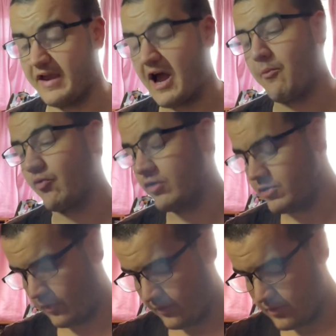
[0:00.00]

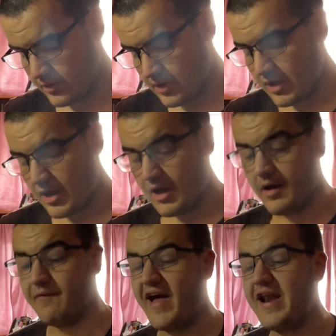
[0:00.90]
Accountant.
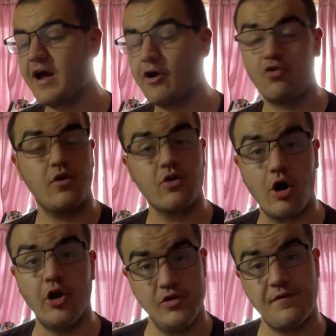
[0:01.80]
Then I also
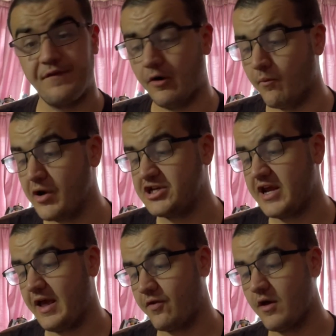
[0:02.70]
got another film, which
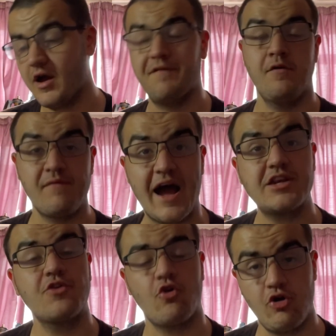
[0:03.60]
is a film that I
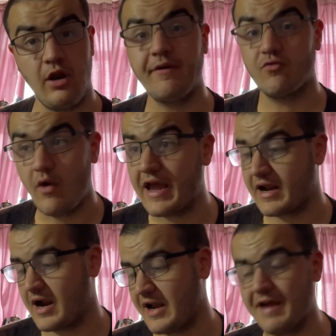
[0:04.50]
actually saw earlier this week,
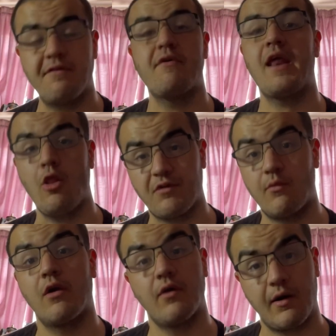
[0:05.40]
and I definitely really loved
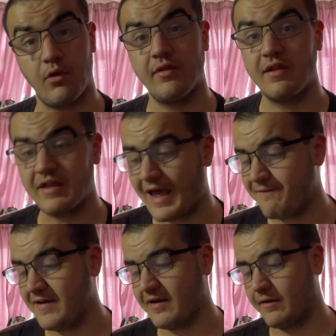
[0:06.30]
and I wanted to get
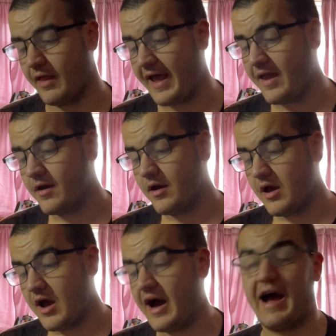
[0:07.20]
physically,
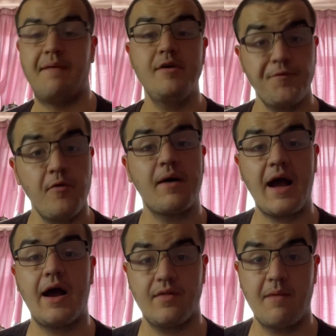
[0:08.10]
and this film
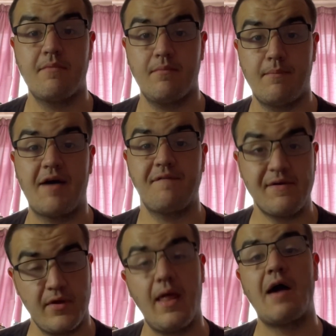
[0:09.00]
has in my
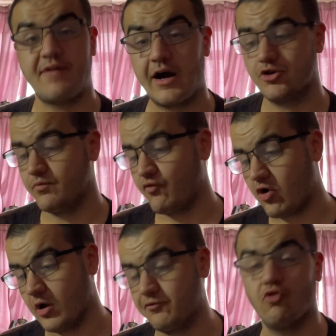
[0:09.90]
favourite live-action
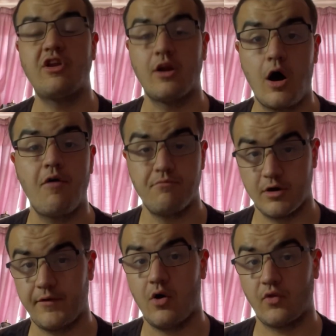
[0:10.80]
role of Dustin Hoffman
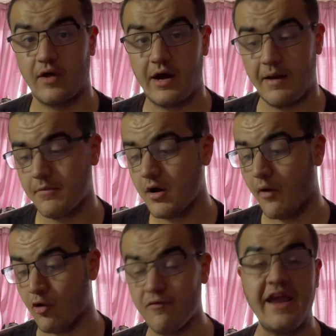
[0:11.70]
of all time, a
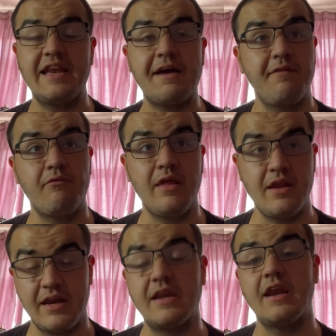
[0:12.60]
role that he definitely really
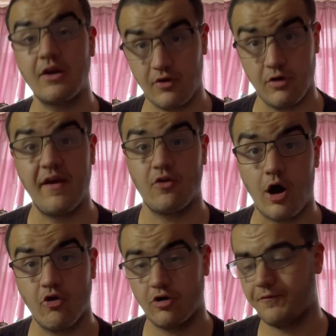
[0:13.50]
did, did deserve his
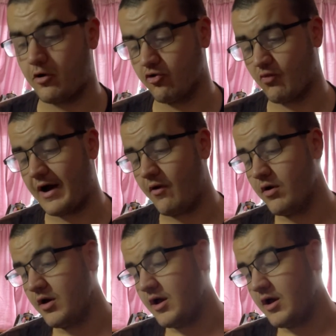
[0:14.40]
Oscar for as well.